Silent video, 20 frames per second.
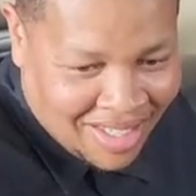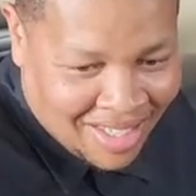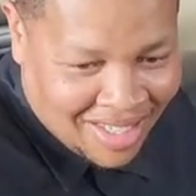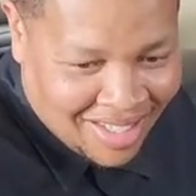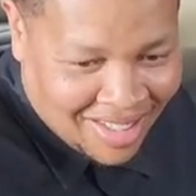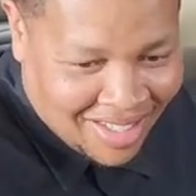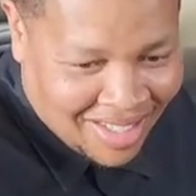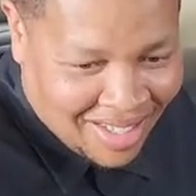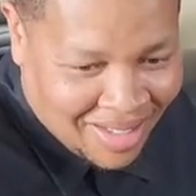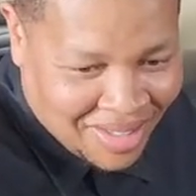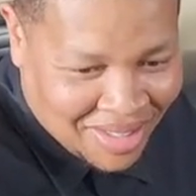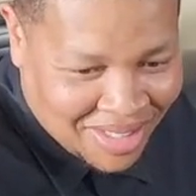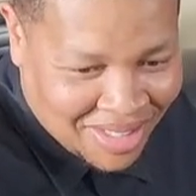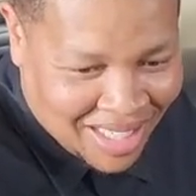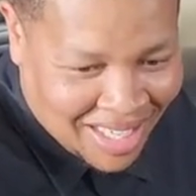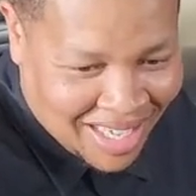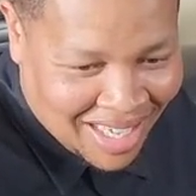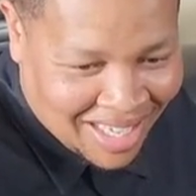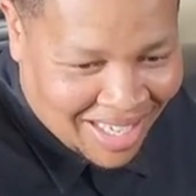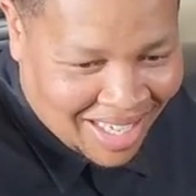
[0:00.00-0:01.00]
the other
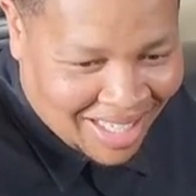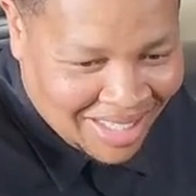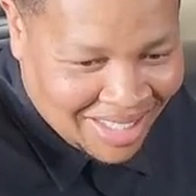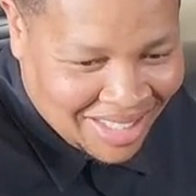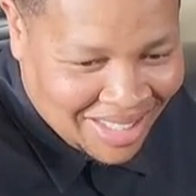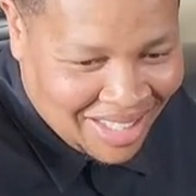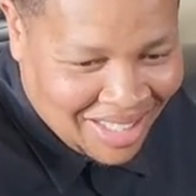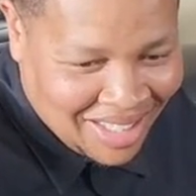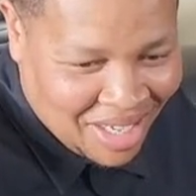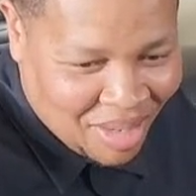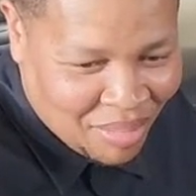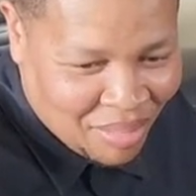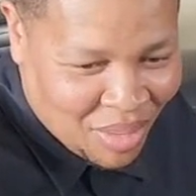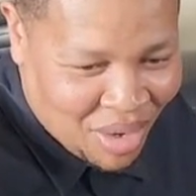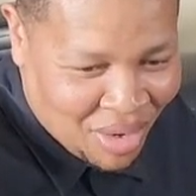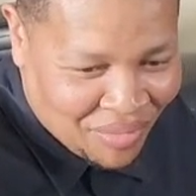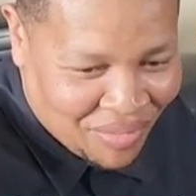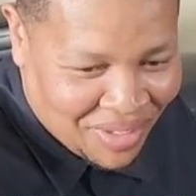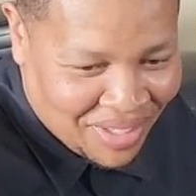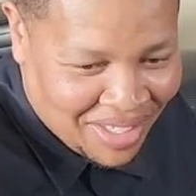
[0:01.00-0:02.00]
side. I'll see you there,
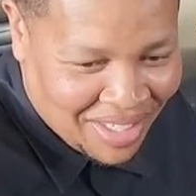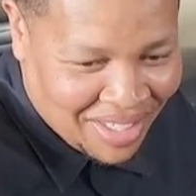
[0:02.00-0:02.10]
Marvin.